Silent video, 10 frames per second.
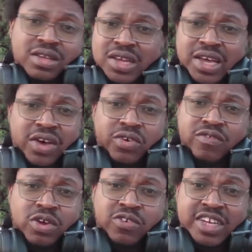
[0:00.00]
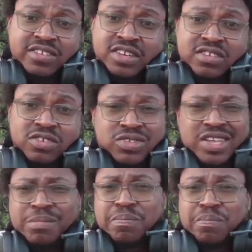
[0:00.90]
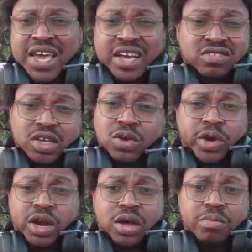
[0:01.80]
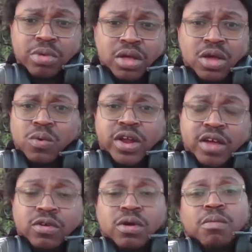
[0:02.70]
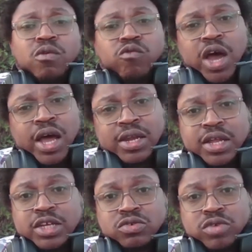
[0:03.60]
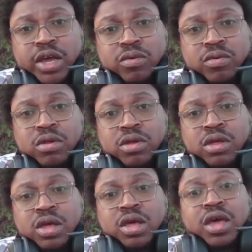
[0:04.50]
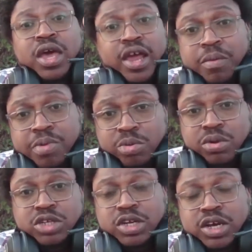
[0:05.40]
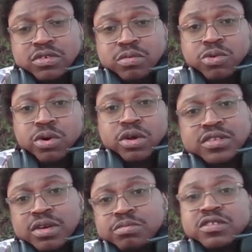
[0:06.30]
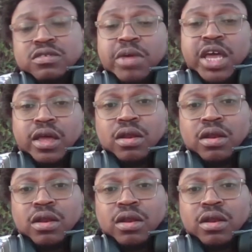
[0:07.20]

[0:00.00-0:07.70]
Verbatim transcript: I don't even know if that's an excuse. That might be actually owning up. Whatever. But Rodney let you down. And I'll probably let you down some more because I'm just a man.